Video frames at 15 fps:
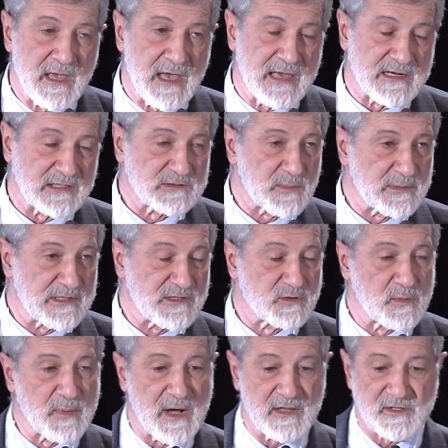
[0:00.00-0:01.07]
and ultimately to
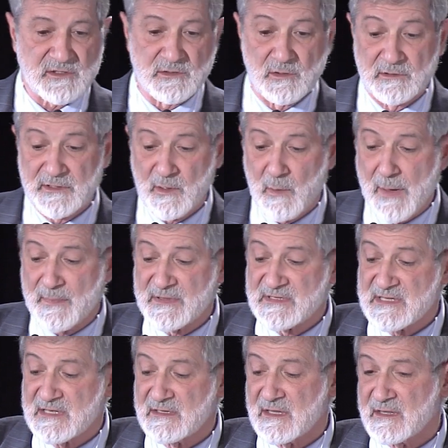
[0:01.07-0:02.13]
abolish nuclear weapons.
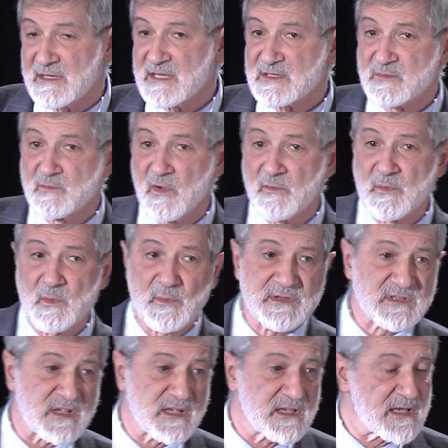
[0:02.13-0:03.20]
And this movement
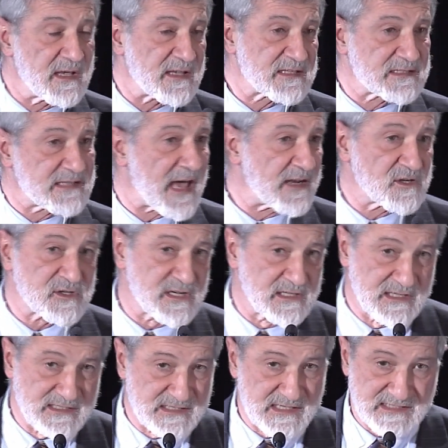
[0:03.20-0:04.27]
was
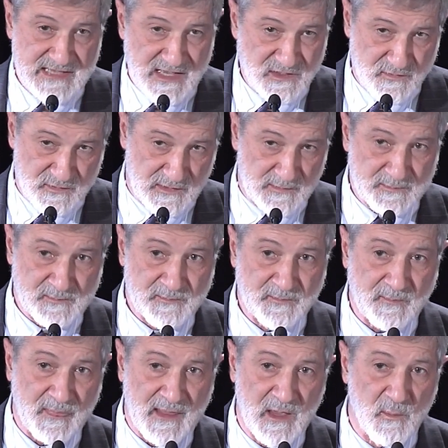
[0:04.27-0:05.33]
astonishingly successful
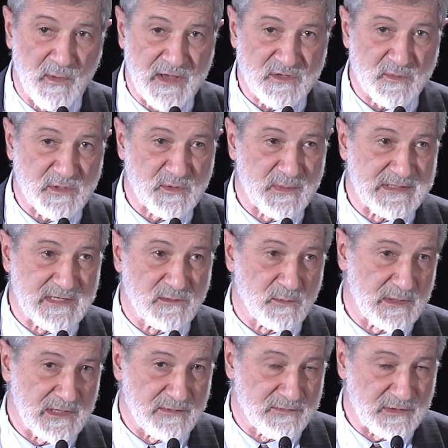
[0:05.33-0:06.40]
in ways which we didn't
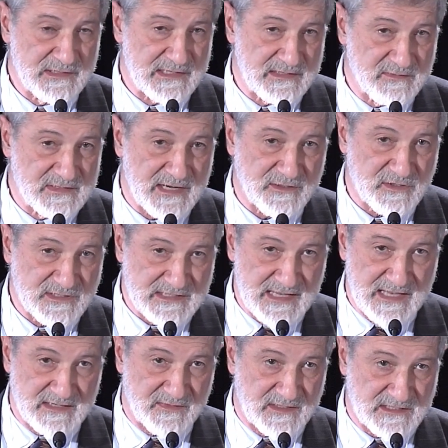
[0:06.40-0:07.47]
really fully even
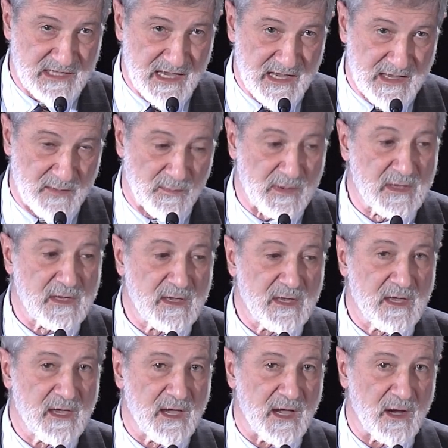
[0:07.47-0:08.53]
understand at the time.
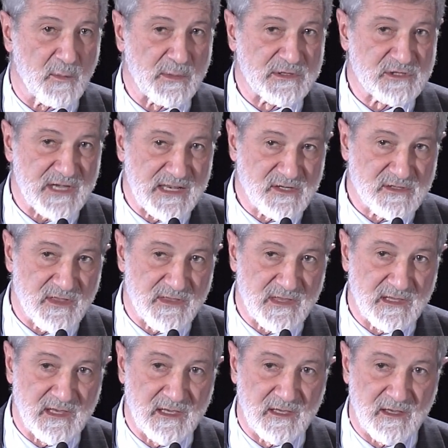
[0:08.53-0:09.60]
Uh, we changed the
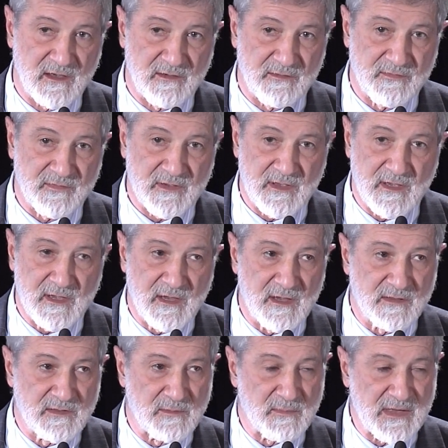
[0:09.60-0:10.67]
thinking of
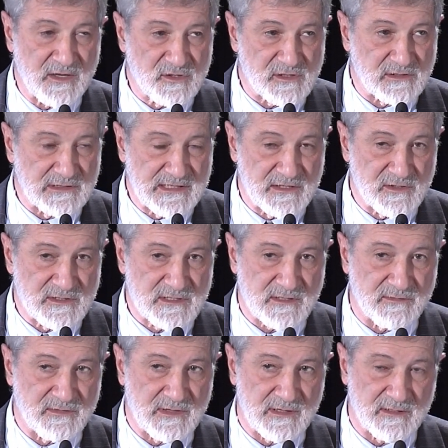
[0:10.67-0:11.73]
the major leaders
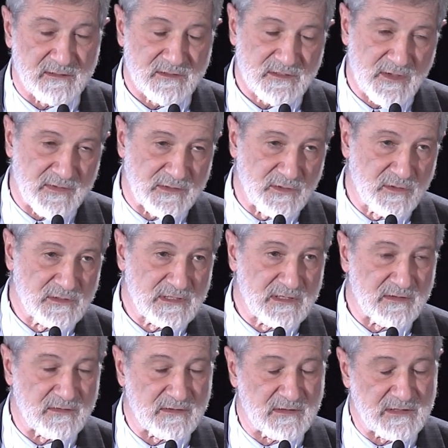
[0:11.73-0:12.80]
of the Soviet Union
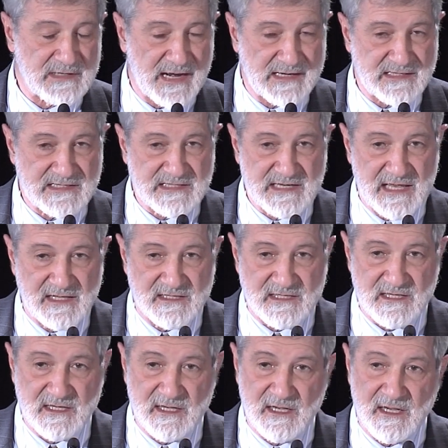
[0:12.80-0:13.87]
and the United States,